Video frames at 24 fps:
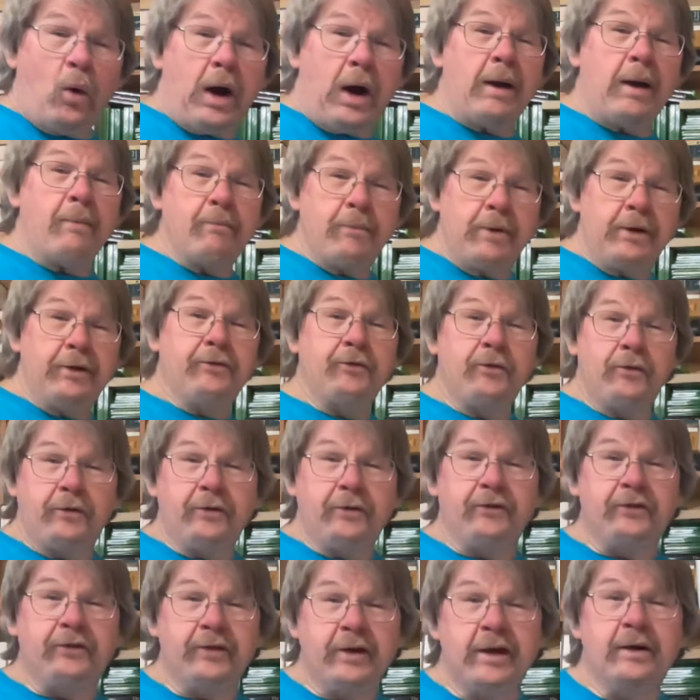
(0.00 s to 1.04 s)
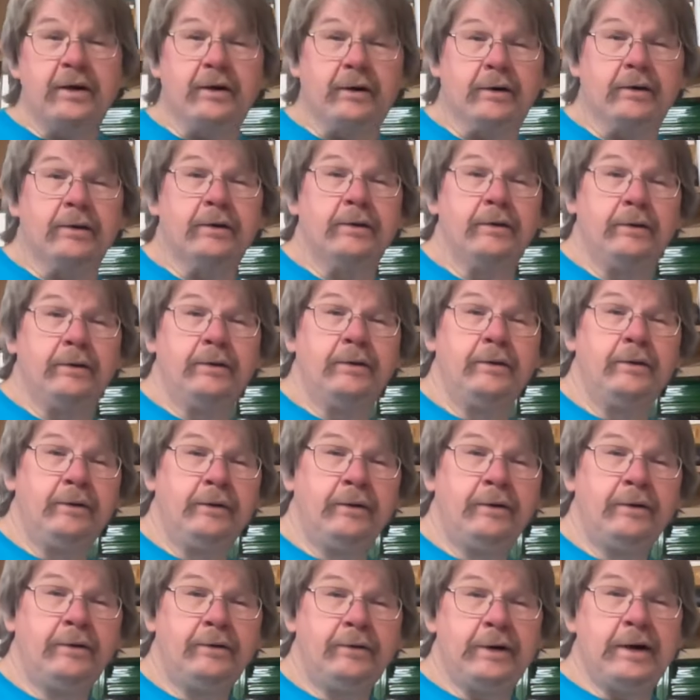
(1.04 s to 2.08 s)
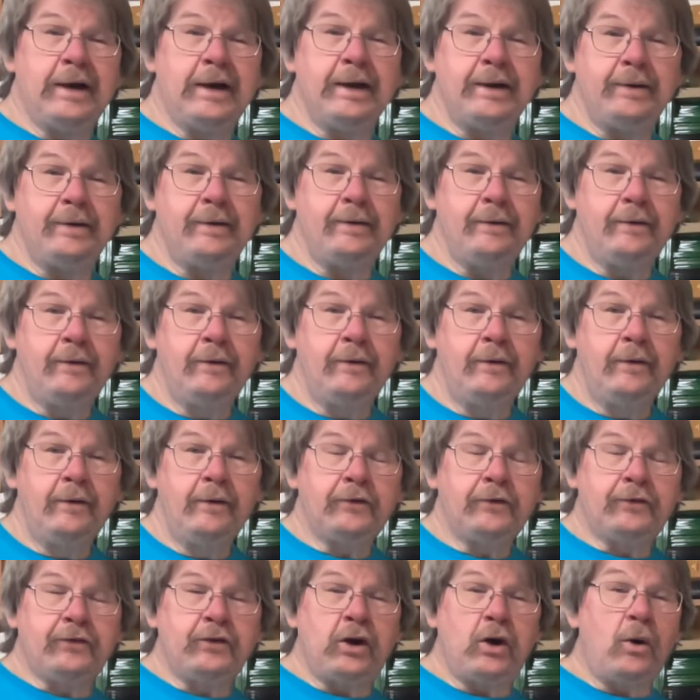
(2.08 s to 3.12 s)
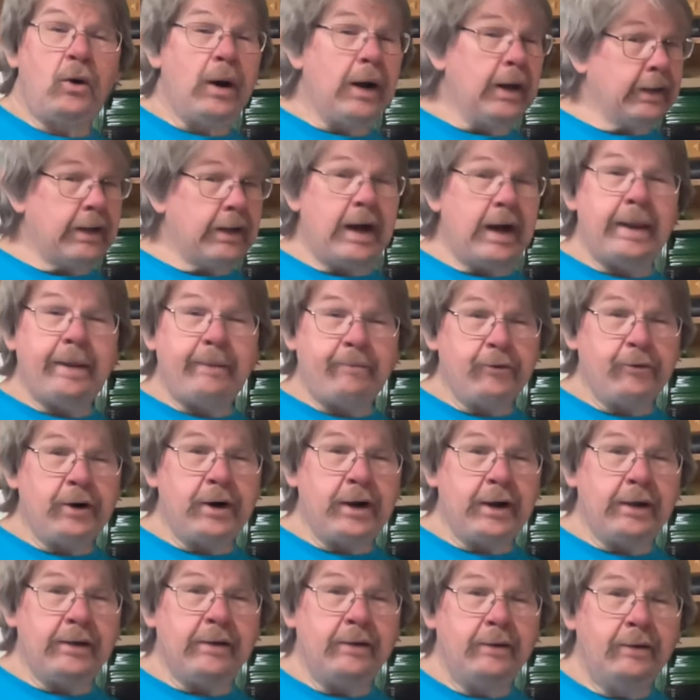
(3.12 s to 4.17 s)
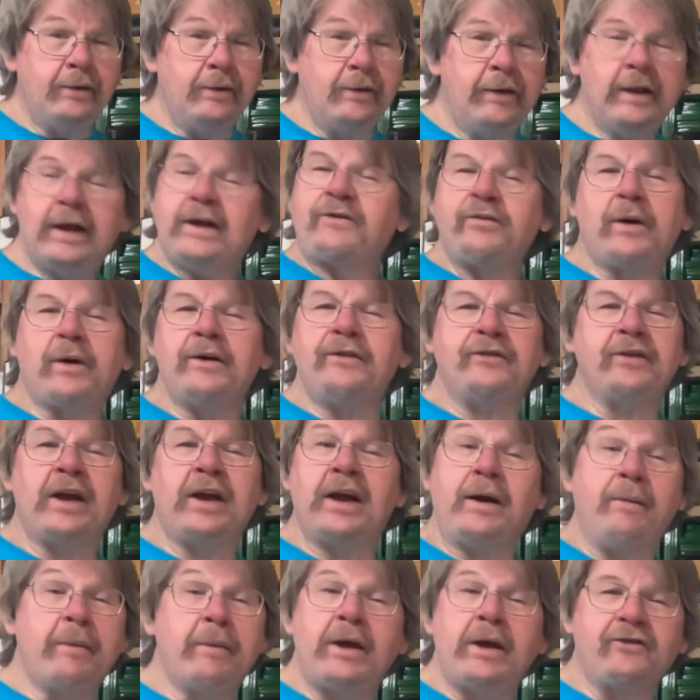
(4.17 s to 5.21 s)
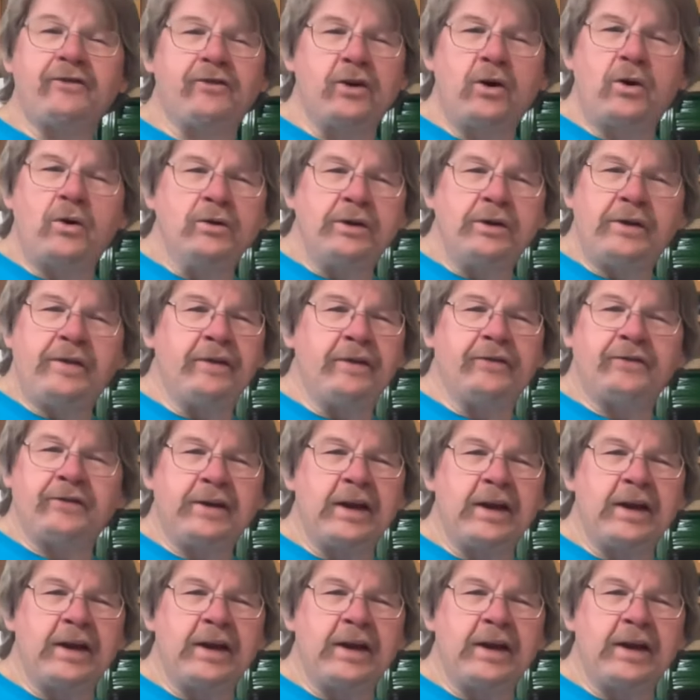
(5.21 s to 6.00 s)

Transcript: whop me through the center, right? So I got a break. That's why I say I'm not showing you this